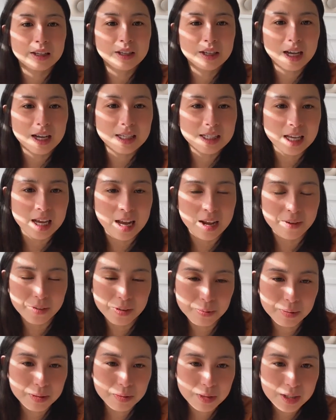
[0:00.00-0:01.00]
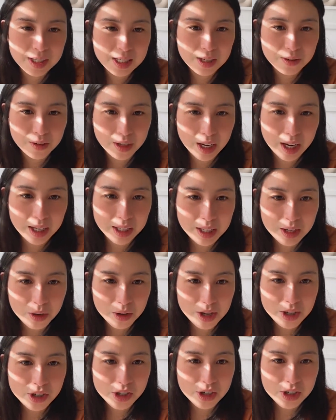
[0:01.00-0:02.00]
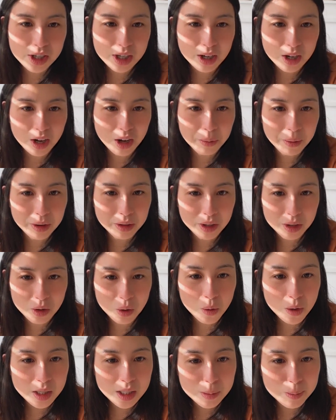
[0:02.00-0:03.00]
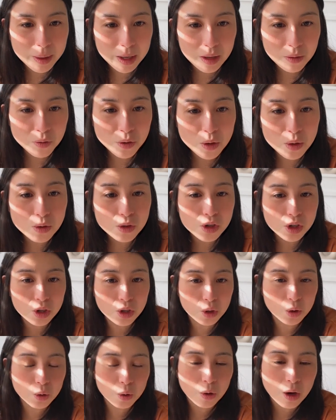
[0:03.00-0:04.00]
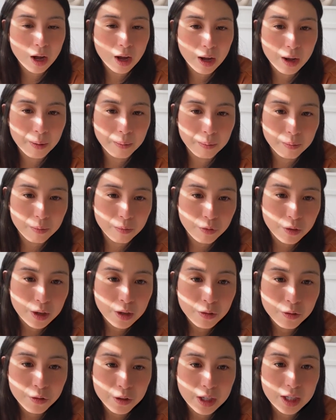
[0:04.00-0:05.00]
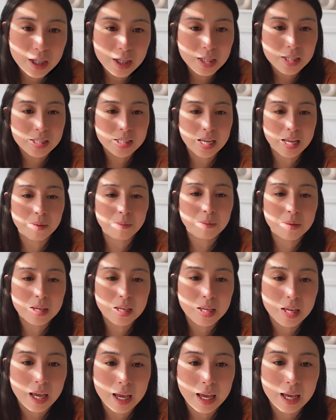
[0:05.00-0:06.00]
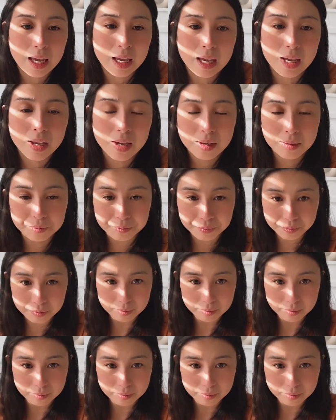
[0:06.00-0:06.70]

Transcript: You guys, I haven't been receiving any questions at all about the course, but if you do, feel free to send me